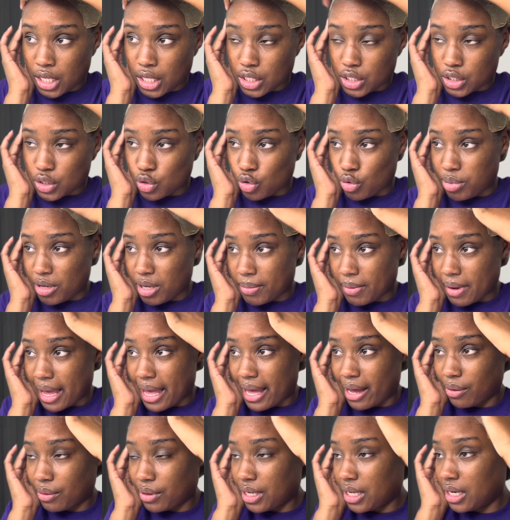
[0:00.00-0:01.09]
two people
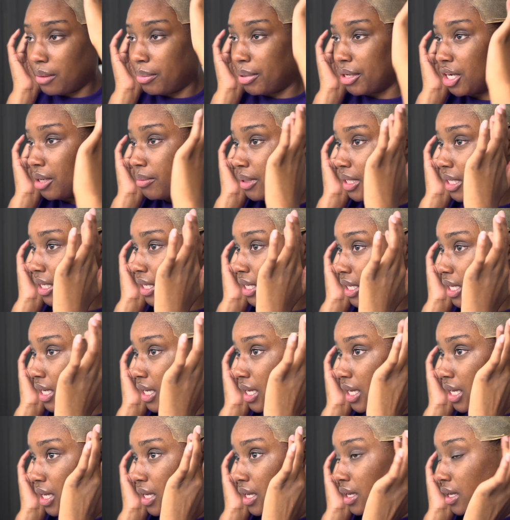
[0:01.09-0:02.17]
out in the public
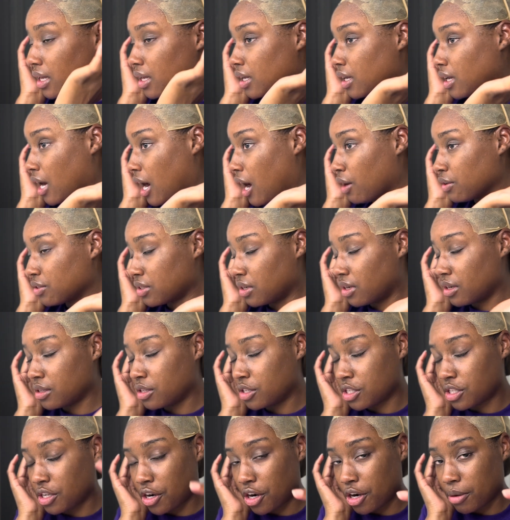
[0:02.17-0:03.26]
causing a
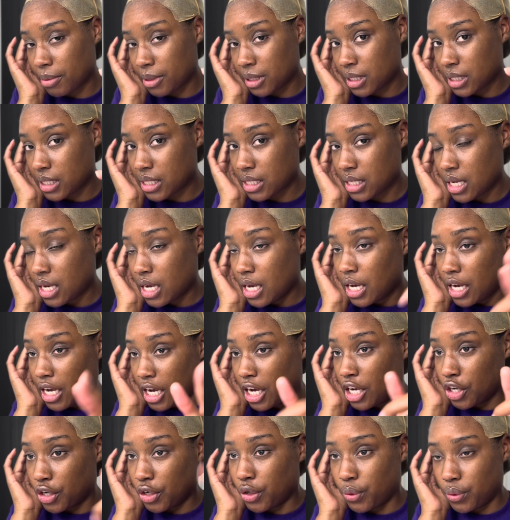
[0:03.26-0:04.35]
disturbance, and
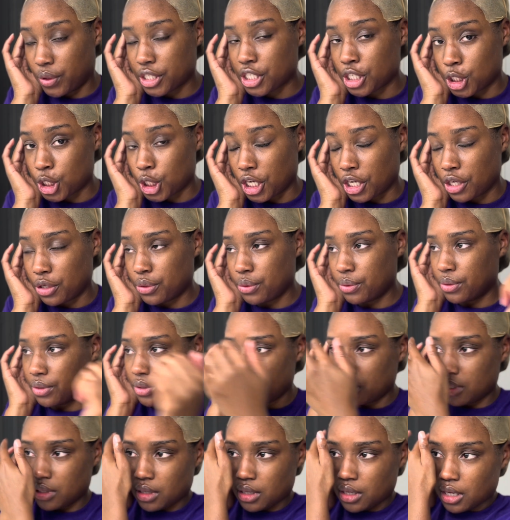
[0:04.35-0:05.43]
you're going to jail.
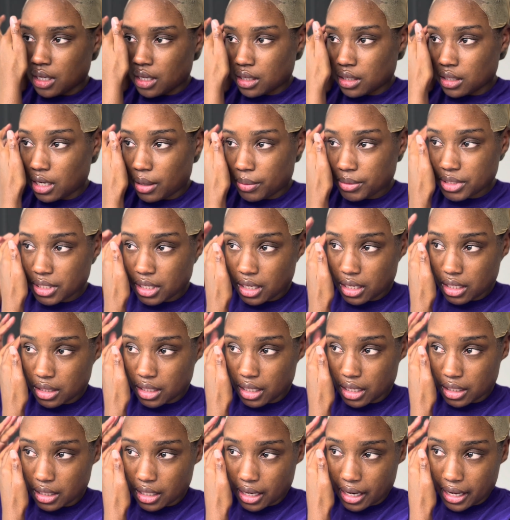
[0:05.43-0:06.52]
That was another
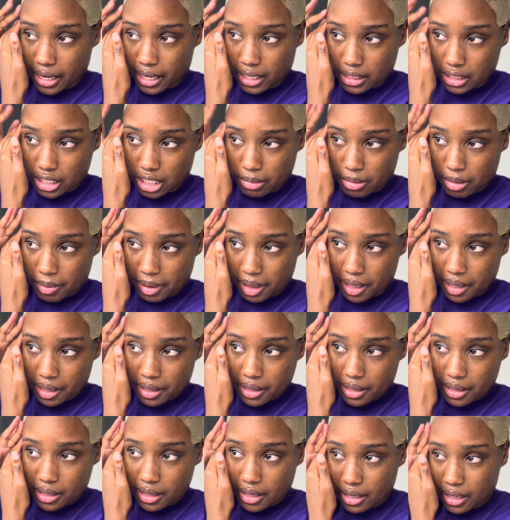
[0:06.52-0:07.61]
thing that I had to keep in mind.
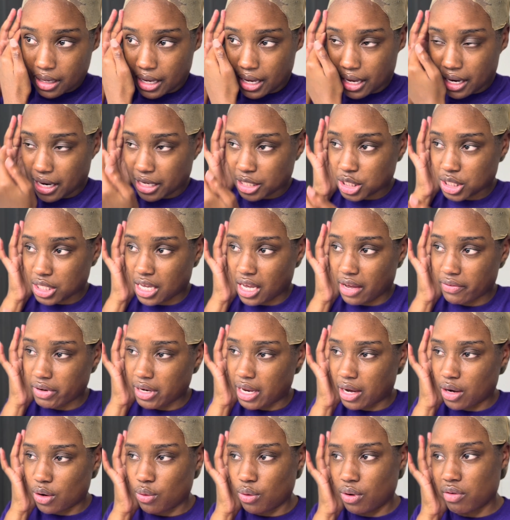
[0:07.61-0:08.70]
And I just have a
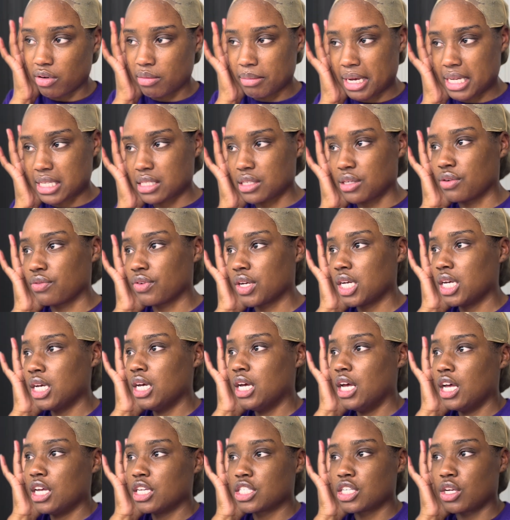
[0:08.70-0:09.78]
lot going for myself.
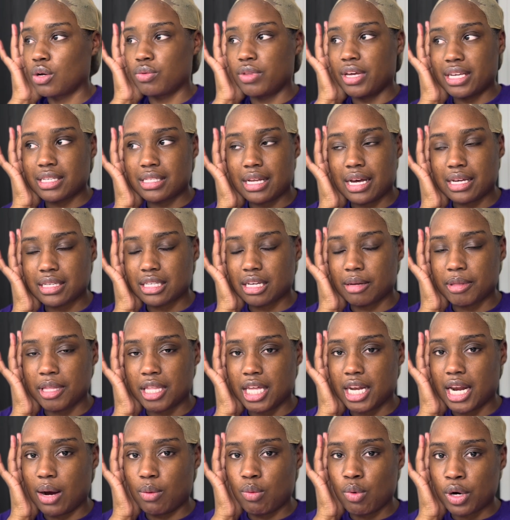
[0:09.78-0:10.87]
So that's not something that
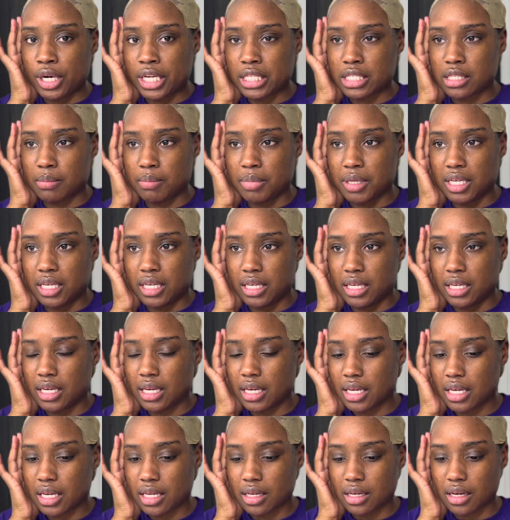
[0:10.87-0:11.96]
I wanted to be
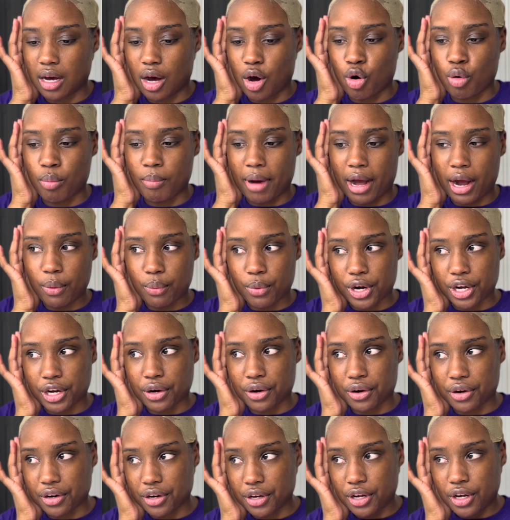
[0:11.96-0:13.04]
on my
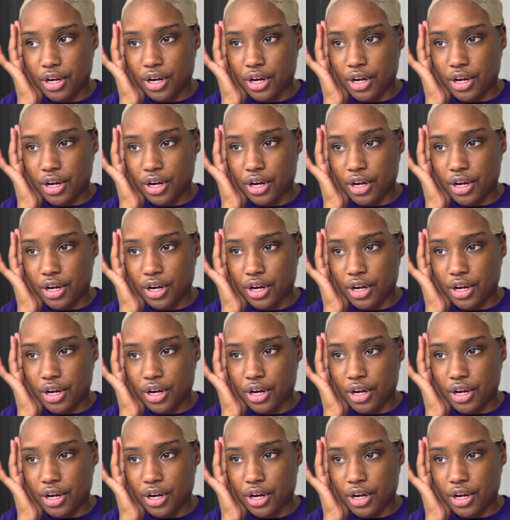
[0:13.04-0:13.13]
record